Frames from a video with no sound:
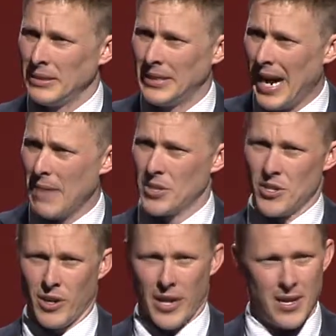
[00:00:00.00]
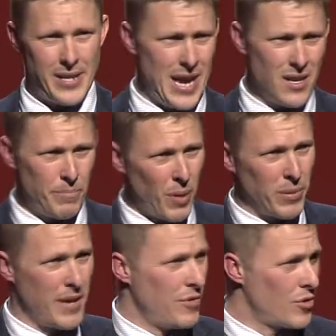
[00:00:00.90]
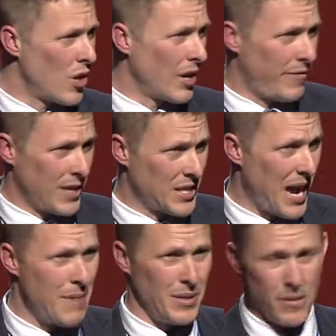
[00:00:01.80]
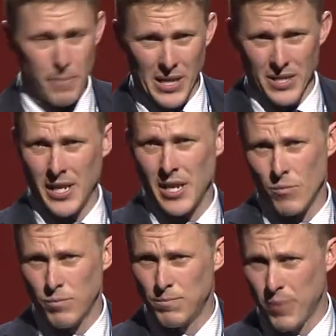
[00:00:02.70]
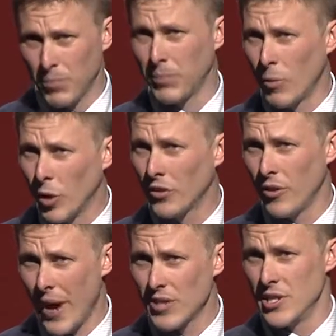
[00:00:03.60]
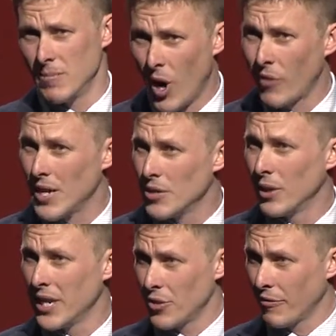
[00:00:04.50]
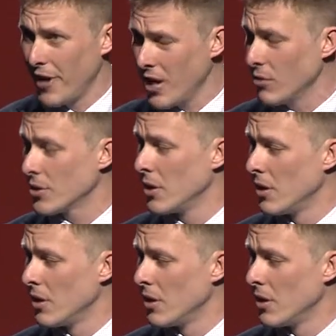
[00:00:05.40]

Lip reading: Carbon's not going down, and probably if you're trying to fix carbon, the biggest thing you'd probably want to do actually is migrate to electric vehicles.